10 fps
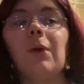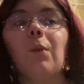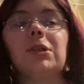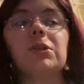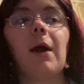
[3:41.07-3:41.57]

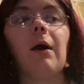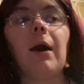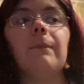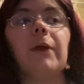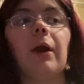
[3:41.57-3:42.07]
Once in a while,
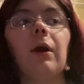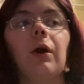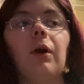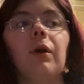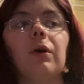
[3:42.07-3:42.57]
I'm
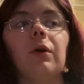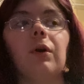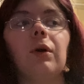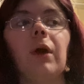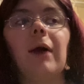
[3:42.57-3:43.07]
there
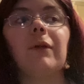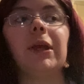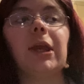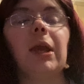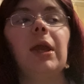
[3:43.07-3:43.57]
at
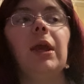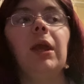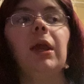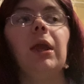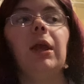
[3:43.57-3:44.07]
like
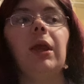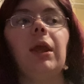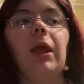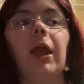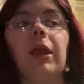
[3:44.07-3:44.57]

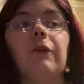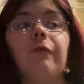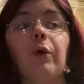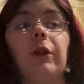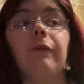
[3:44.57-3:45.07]

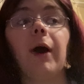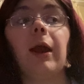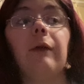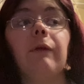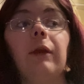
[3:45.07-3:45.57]

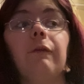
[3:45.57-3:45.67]
8:45,